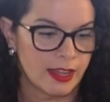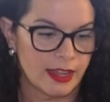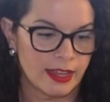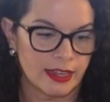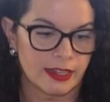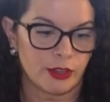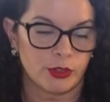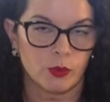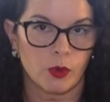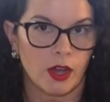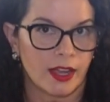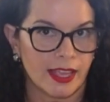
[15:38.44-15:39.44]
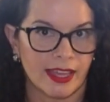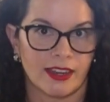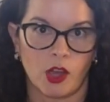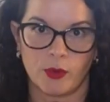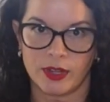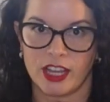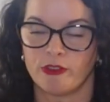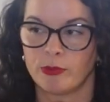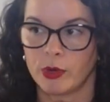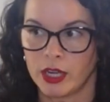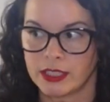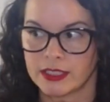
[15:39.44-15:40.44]
And if you, again, already have
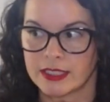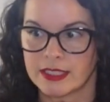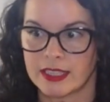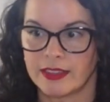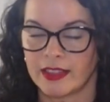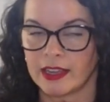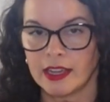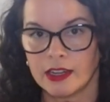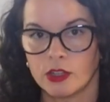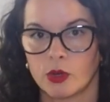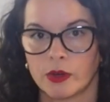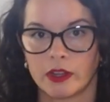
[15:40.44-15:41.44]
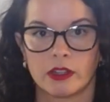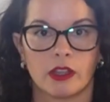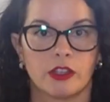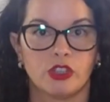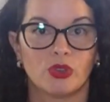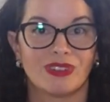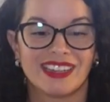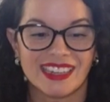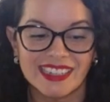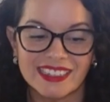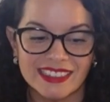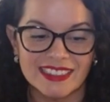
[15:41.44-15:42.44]
products in that category and you don't
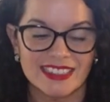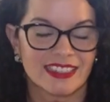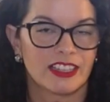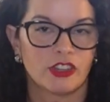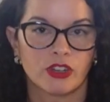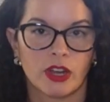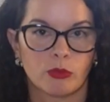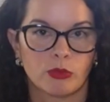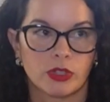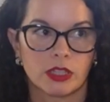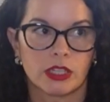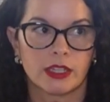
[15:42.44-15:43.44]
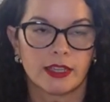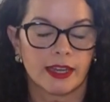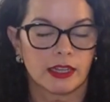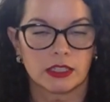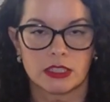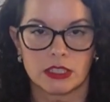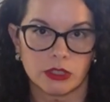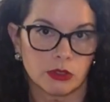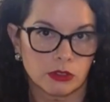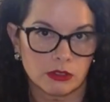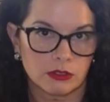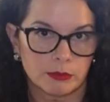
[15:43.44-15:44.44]
need it, then you're not really getting a
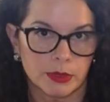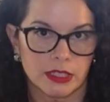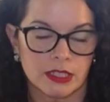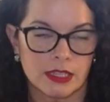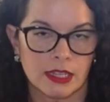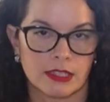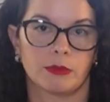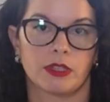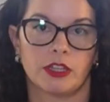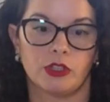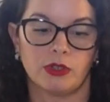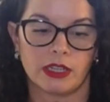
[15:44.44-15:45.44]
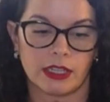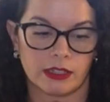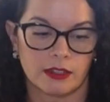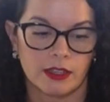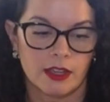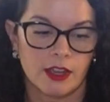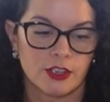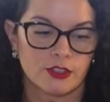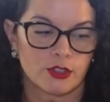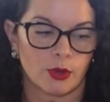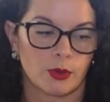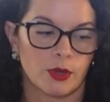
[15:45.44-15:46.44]
deal because it's not something that you need.
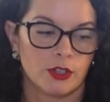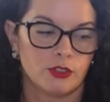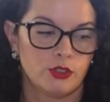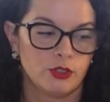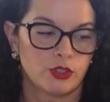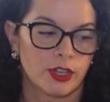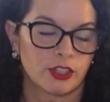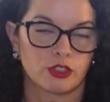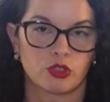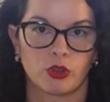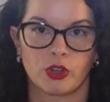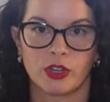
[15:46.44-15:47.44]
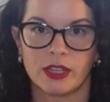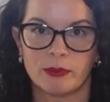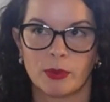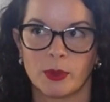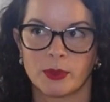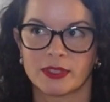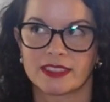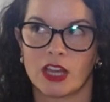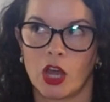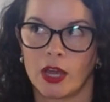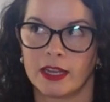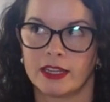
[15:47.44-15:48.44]
So do try to control your impulse
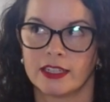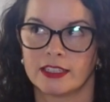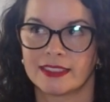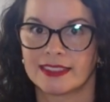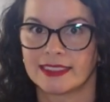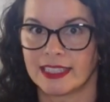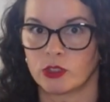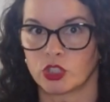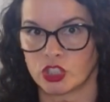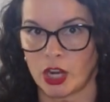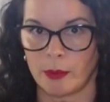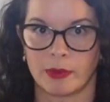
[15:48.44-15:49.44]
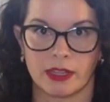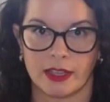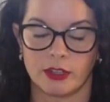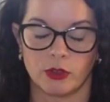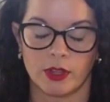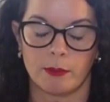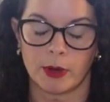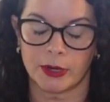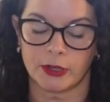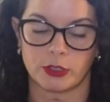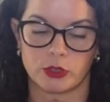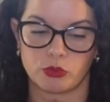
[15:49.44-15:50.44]
on sale shopping. I know that
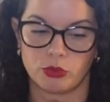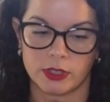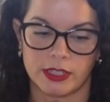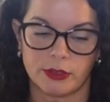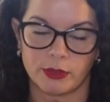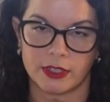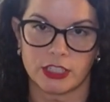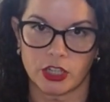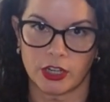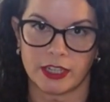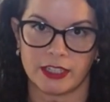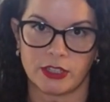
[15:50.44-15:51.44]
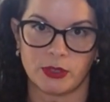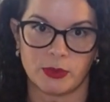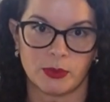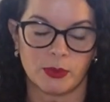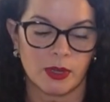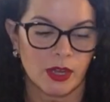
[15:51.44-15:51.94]
marketers really target you